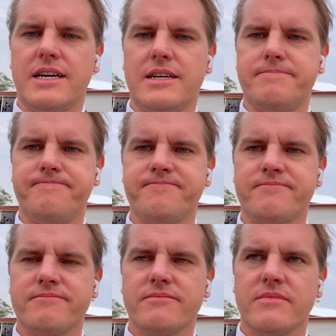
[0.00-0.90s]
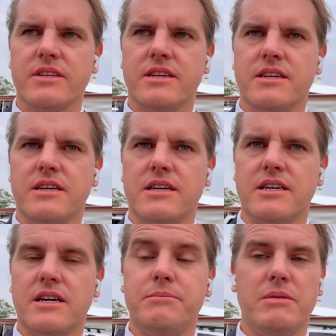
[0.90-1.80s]

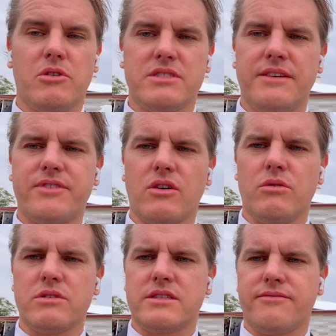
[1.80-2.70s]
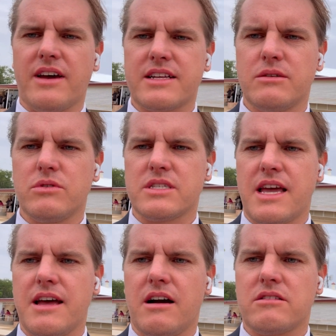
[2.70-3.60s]
a bit more difficult was the fact it was
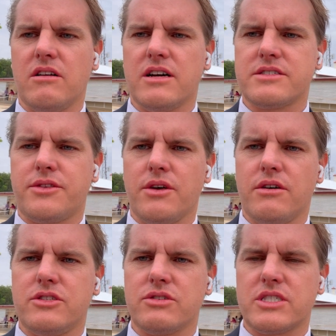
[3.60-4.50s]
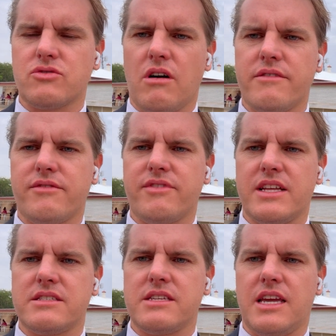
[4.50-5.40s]
our client's third drink drive
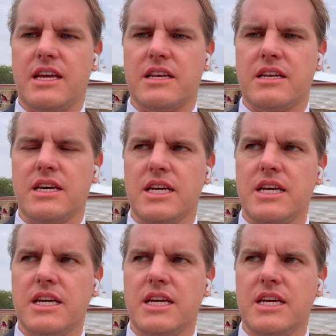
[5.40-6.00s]
offence in